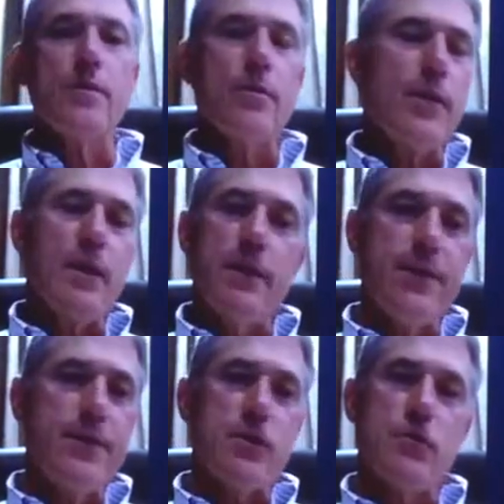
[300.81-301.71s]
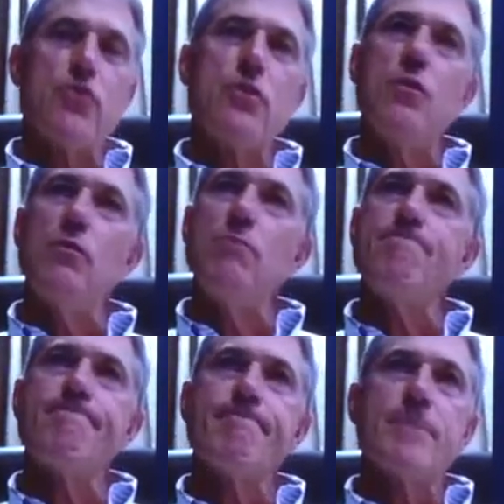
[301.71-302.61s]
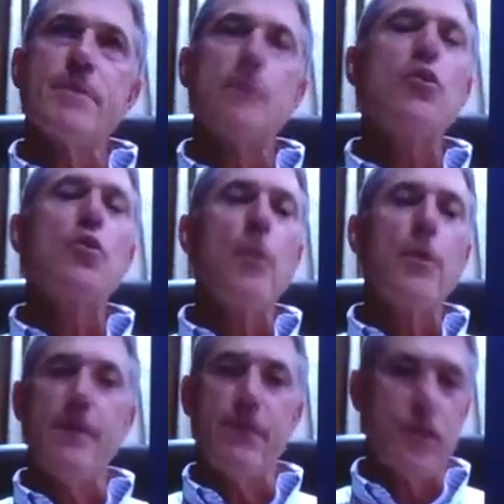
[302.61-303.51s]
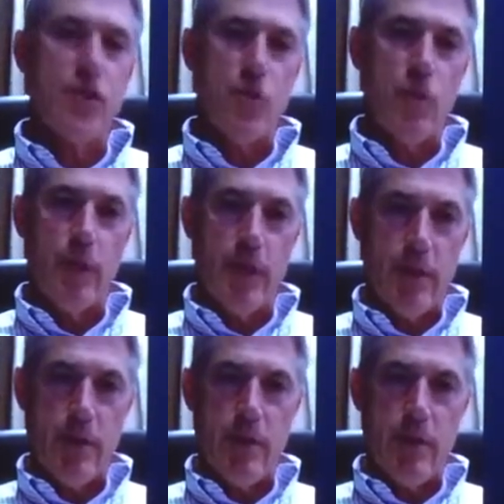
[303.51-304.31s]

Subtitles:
the reality is there's only one definition of winning.